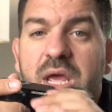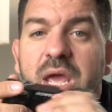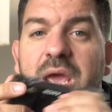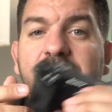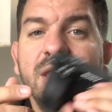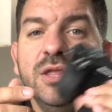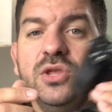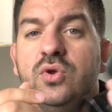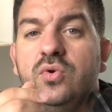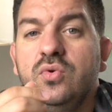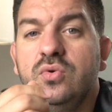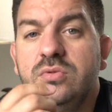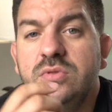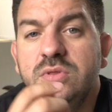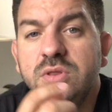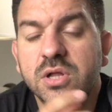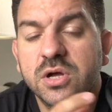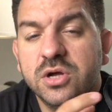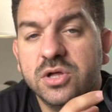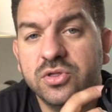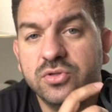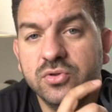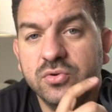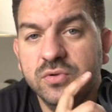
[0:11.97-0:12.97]
and you
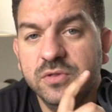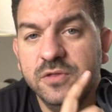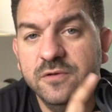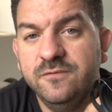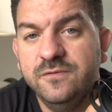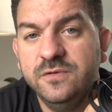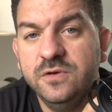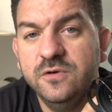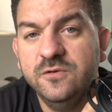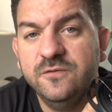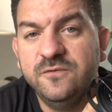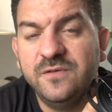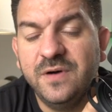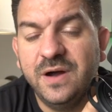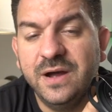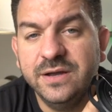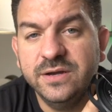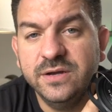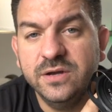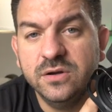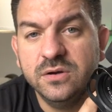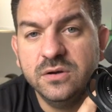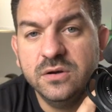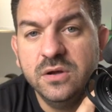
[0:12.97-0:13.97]
look through the
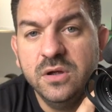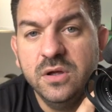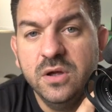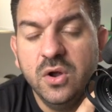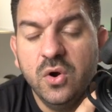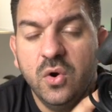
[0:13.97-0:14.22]
viewfinder